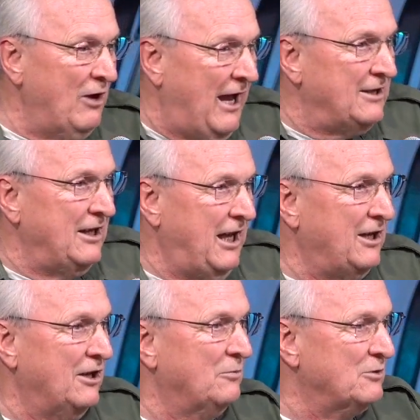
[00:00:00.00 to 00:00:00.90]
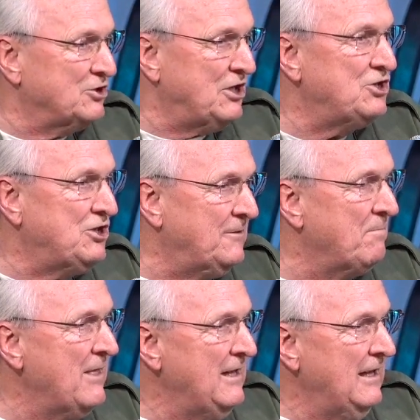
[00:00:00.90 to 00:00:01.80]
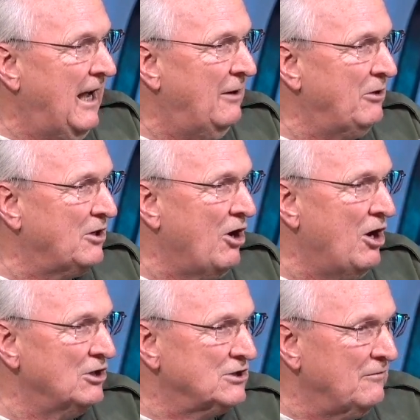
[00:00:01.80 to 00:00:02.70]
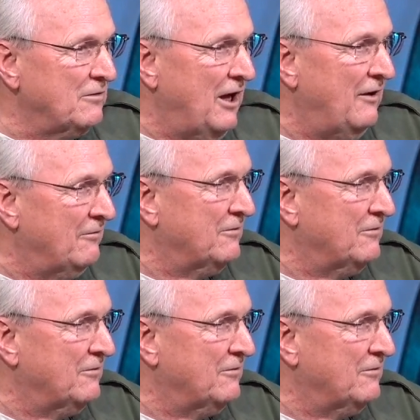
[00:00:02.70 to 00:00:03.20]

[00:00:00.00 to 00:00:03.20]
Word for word: had to get into position uh, because of, of,